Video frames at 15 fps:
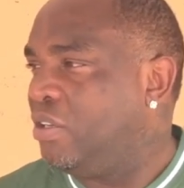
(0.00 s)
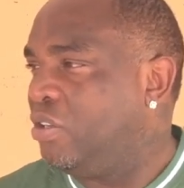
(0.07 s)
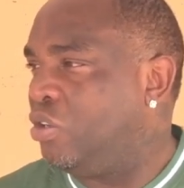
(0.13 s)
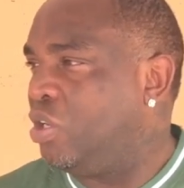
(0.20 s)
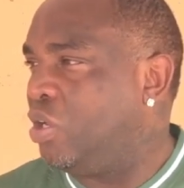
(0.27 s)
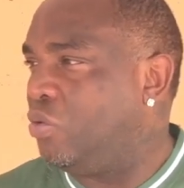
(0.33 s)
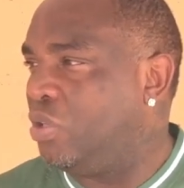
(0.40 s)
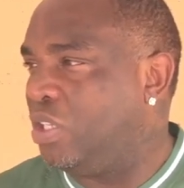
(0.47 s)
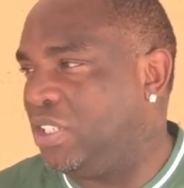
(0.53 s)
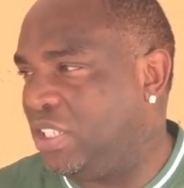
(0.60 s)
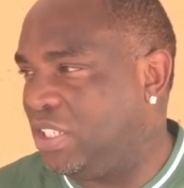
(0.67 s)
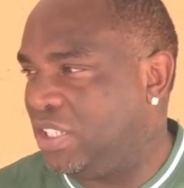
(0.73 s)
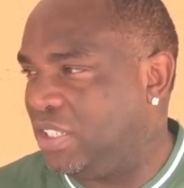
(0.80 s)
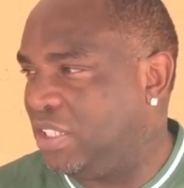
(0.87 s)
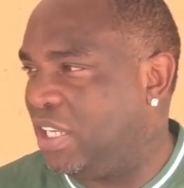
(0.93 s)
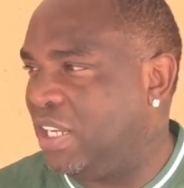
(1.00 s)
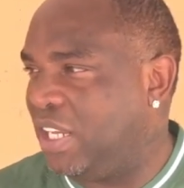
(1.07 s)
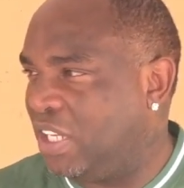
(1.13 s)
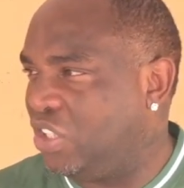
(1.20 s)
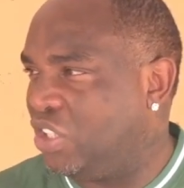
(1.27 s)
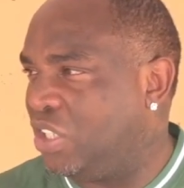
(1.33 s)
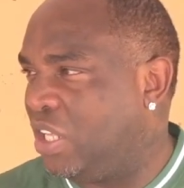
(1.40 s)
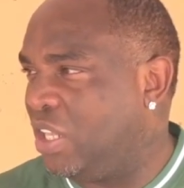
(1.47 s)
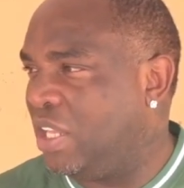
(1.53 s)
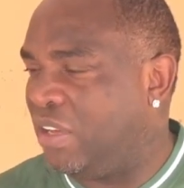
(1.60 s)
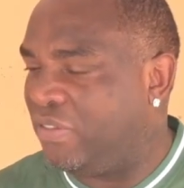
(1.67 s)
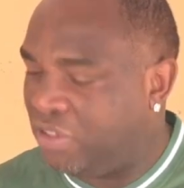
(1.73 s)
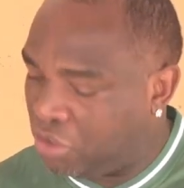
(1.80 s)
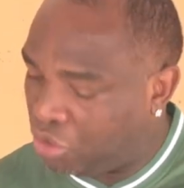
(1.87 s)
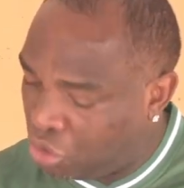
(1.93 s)
This is international
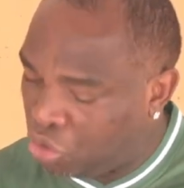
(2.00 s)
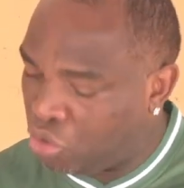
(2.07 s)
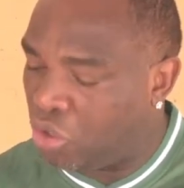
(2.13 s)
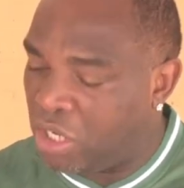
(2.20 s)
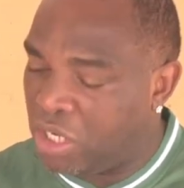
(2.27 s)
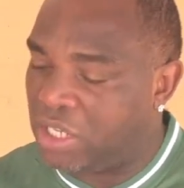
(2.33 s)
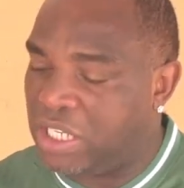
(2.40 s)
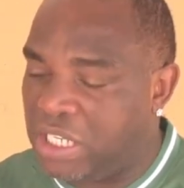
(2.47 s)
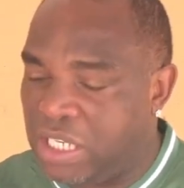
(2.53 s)
level, so you gotta